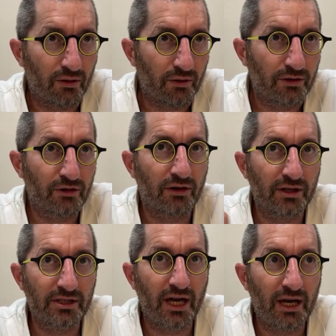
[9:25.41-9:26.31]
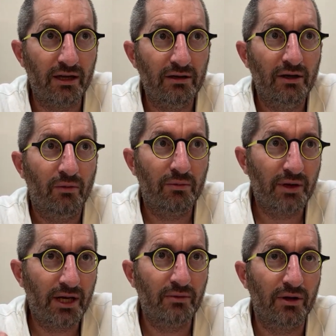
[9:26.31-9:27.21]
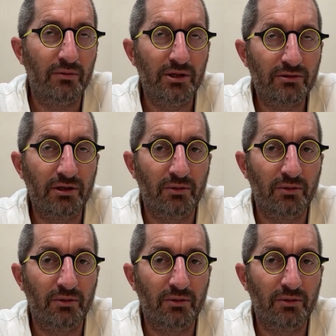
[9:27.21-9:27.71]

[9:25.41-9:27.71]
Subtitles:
During the day, when the Mitzrayim were